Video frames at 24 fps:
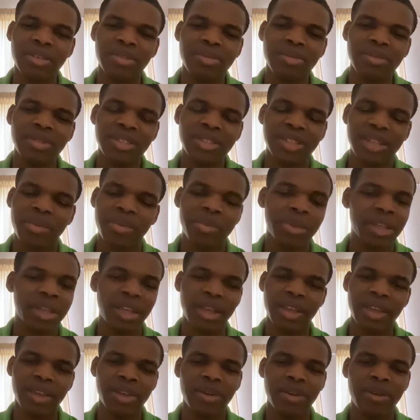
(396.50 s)
something.
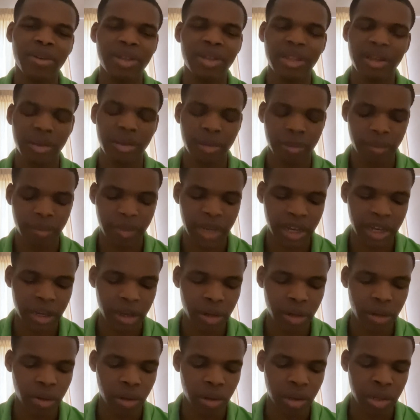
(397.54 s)
They making
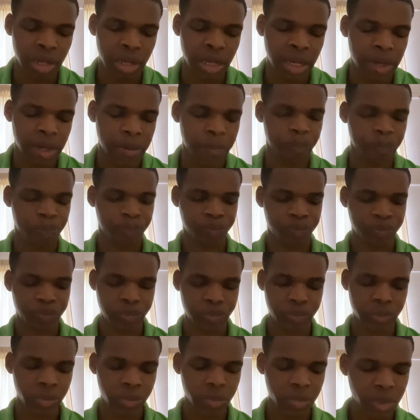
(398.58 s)
it look like
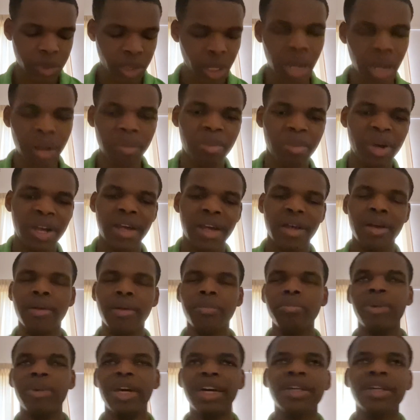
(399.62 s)
a bad
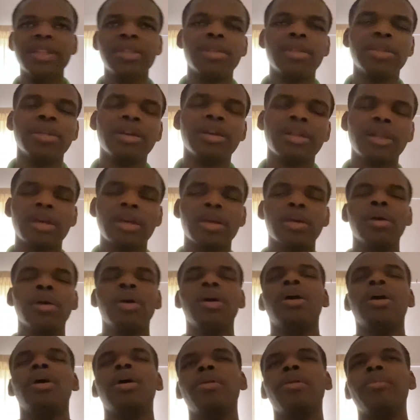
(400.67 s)
thing. Like
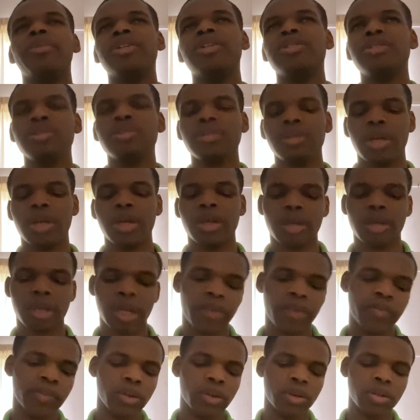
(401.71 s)
imagine like
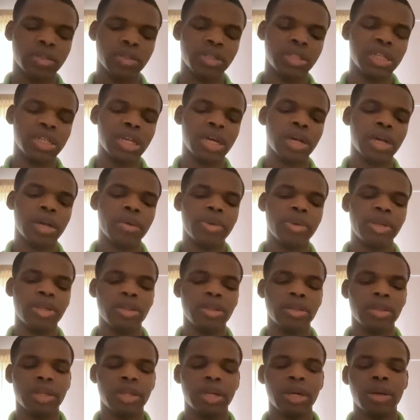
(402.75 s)
having a good time and
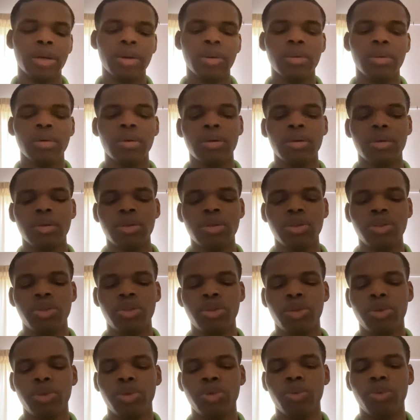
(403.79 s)
now
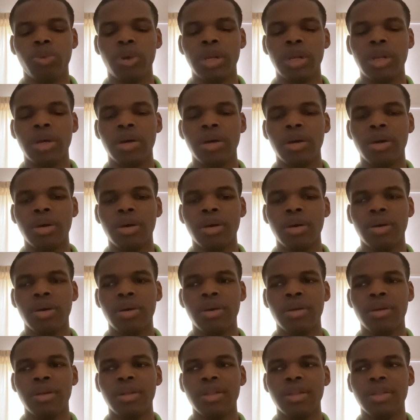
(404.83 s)
you wanna
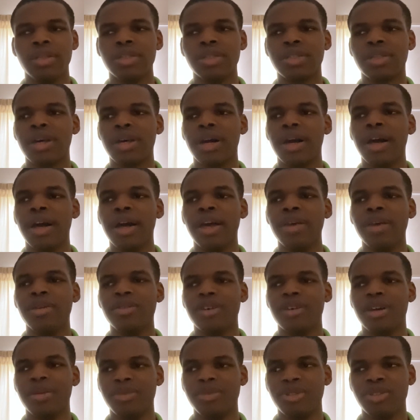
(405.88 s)
and this guy who
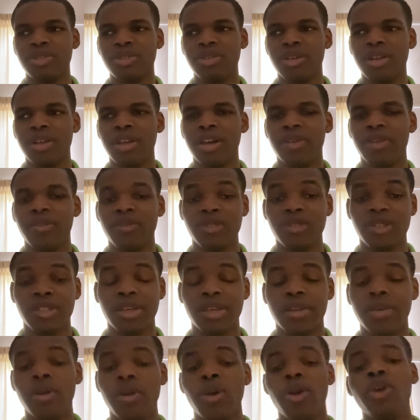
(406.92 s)
comes into your life who
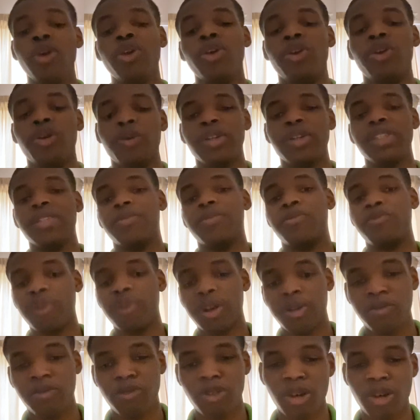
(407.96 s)
said he was a
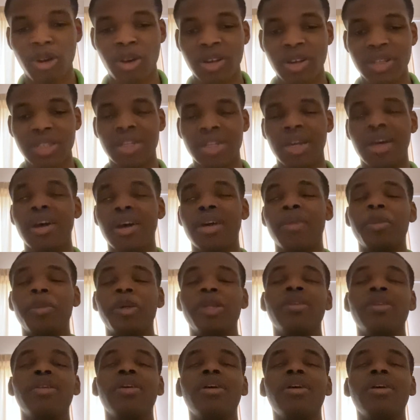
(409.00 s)
friend for a long time and